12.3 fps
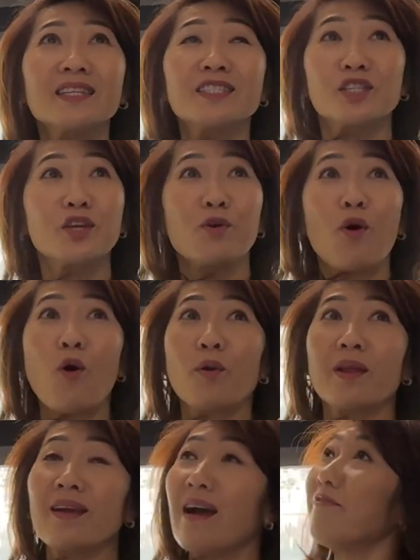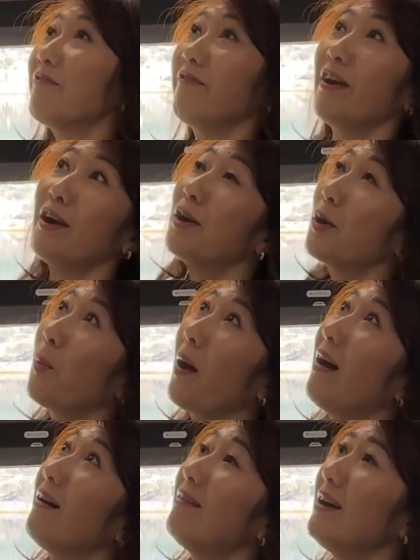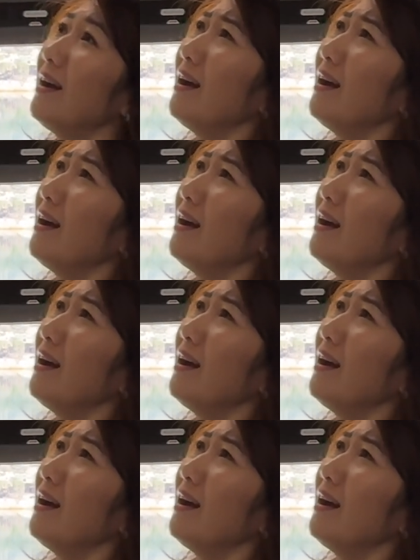still holding up very well.